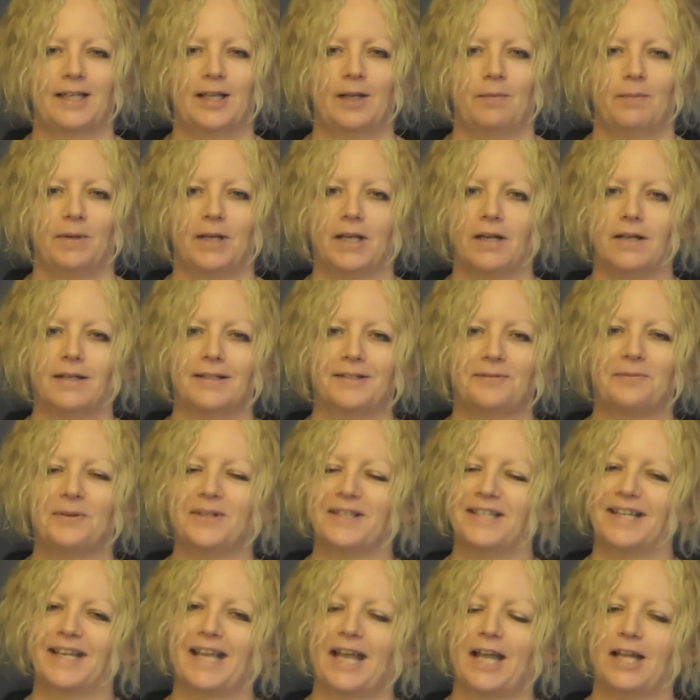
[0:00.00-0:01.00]
Because,
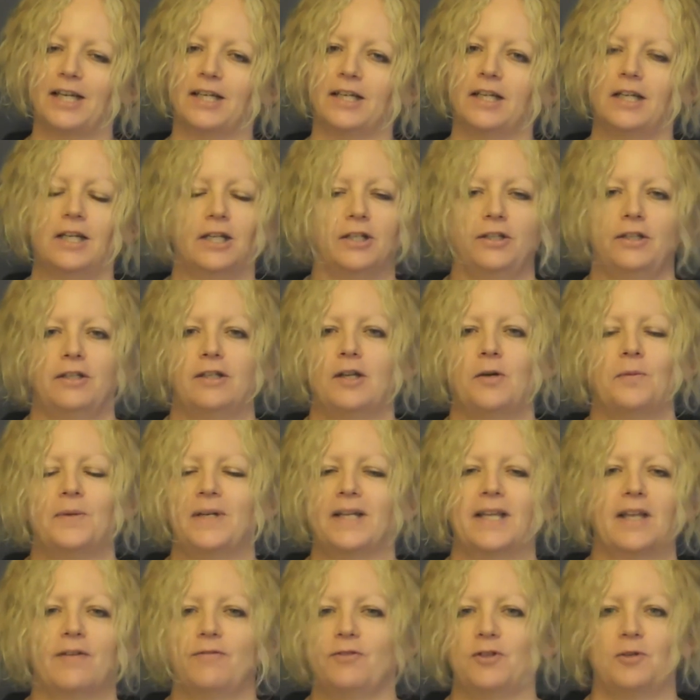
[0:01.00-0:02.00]
once again, you don't want
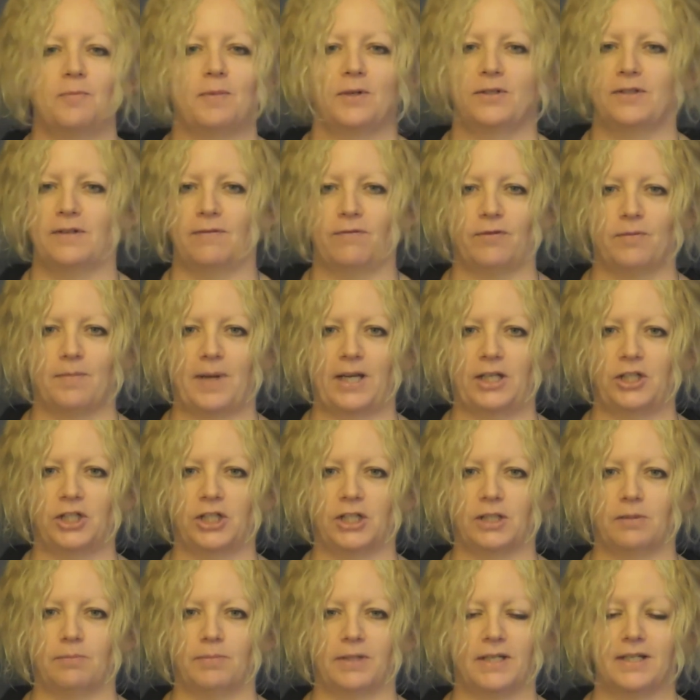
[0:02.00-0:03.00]
to give too much
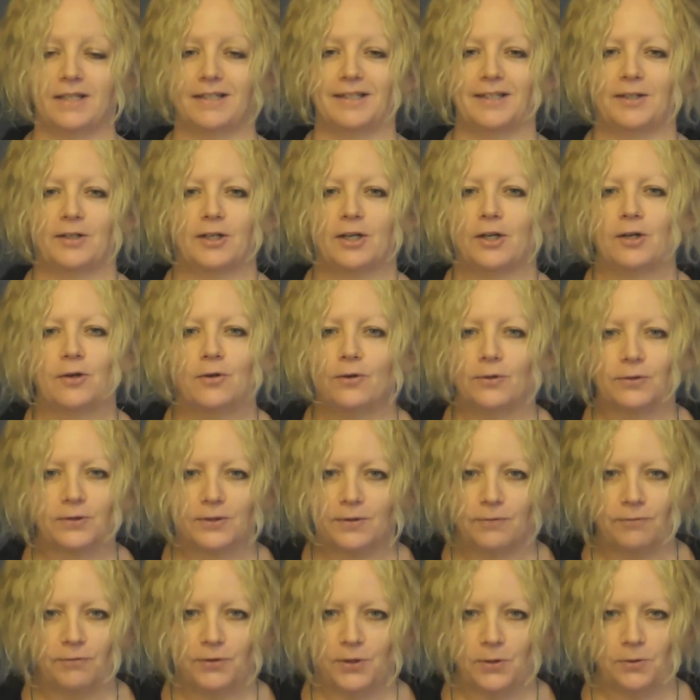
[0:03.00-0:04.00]
information because it can cause
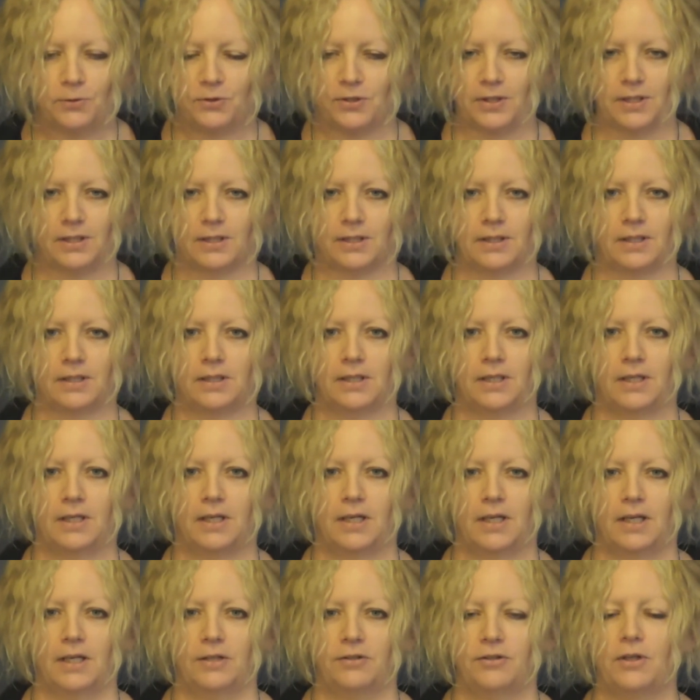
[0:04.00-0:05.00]
confusion.
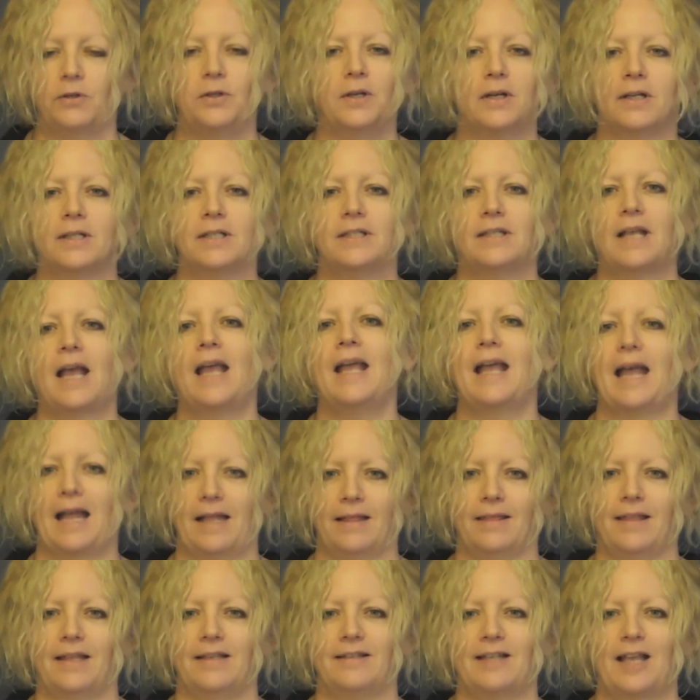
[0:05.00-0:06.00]
So you can say,
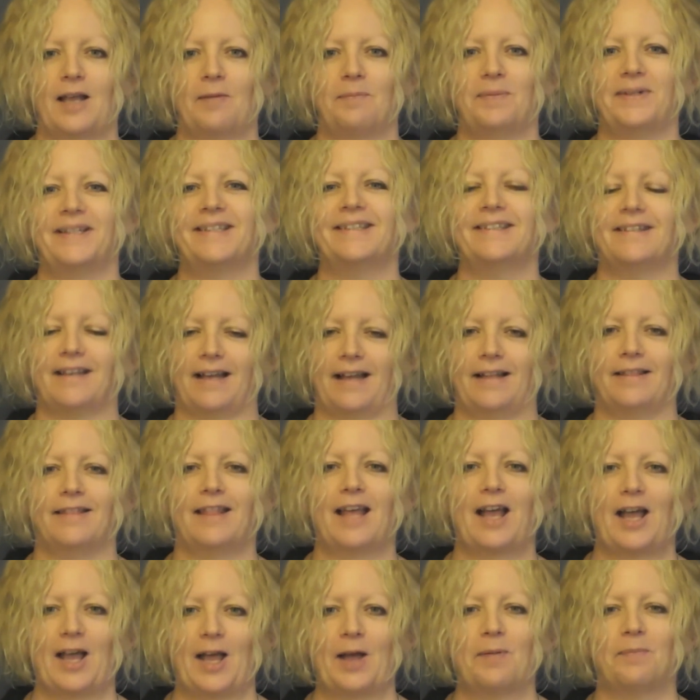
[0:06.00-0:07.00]
and this happened, and
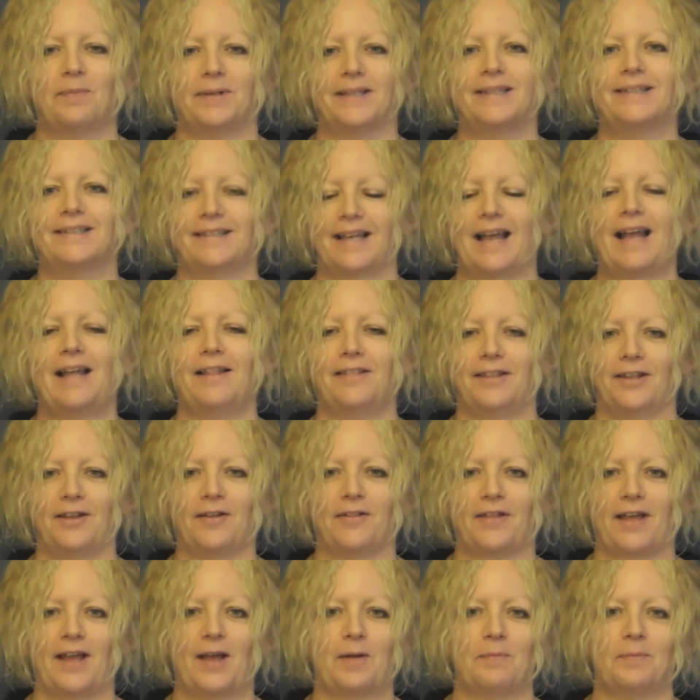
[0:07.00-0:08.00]
that happened, and the
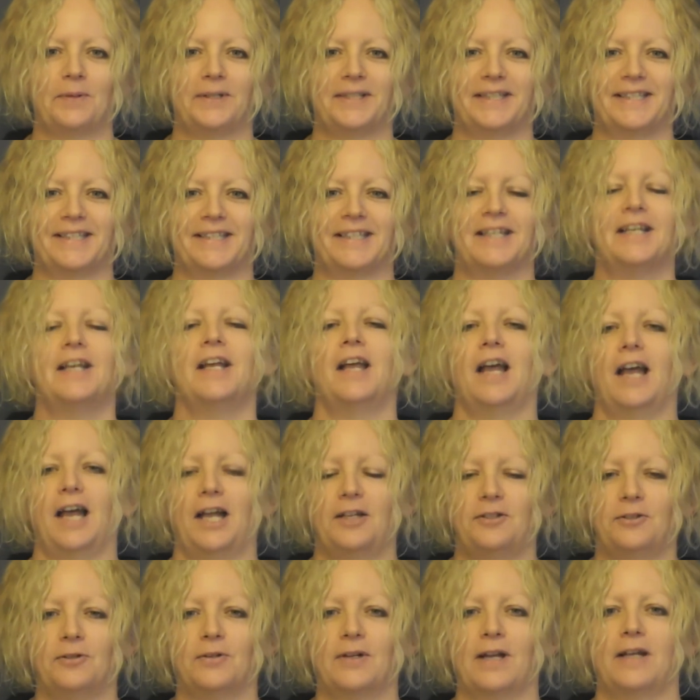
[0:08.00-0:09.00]
other happened,
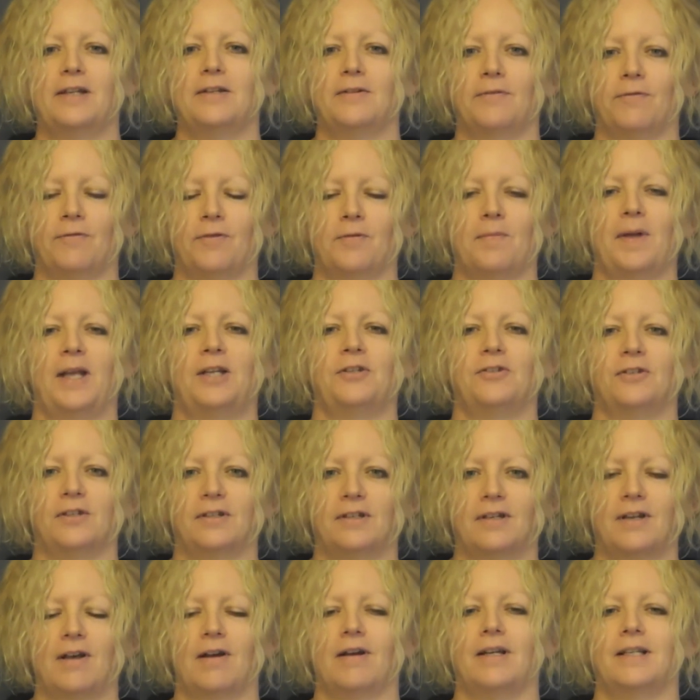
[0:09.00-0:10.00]
and you'll get your
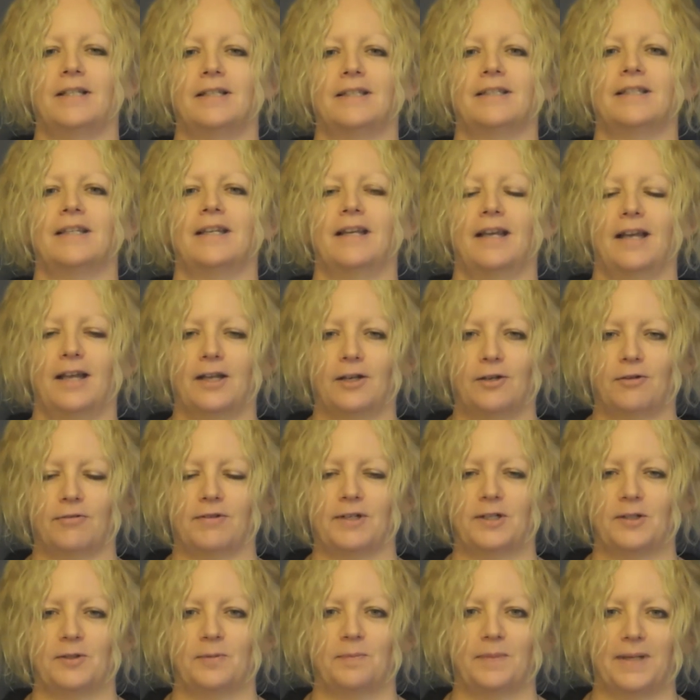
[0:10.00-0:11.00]
information nice and
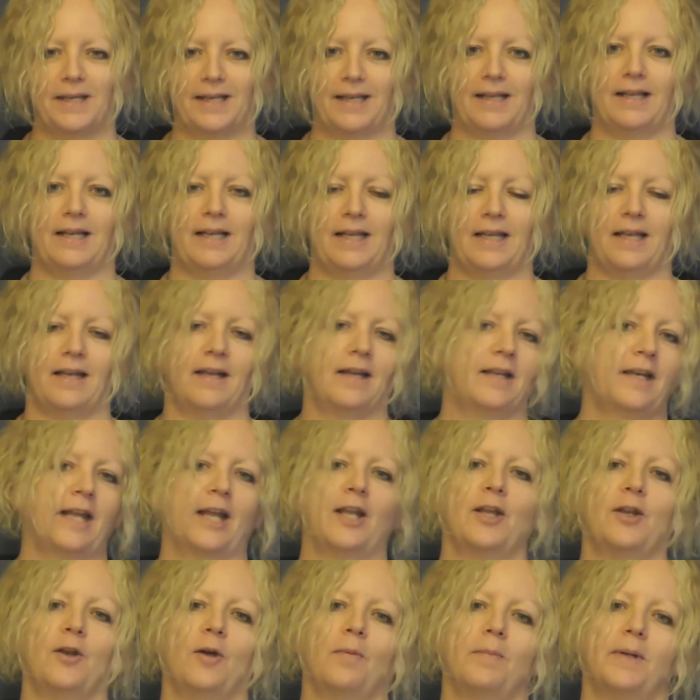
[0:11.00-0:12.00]
crisp and clear and
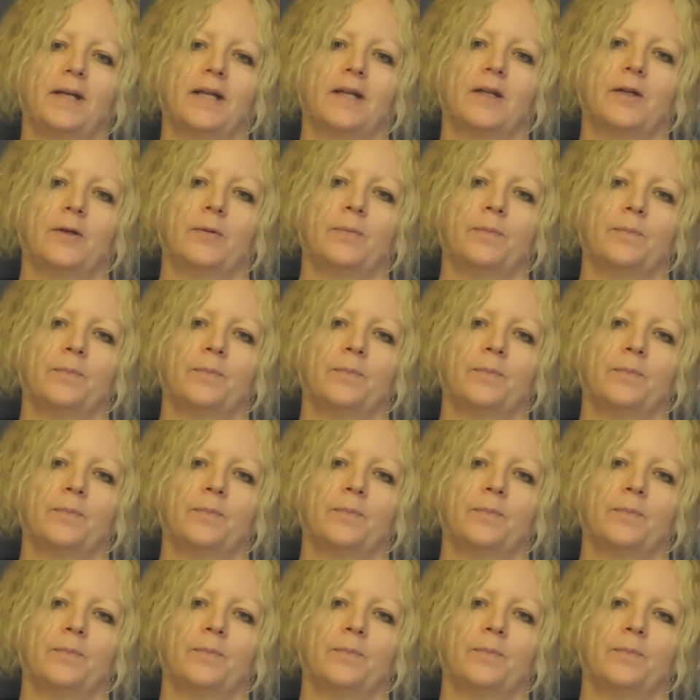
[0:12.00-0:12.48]
economic.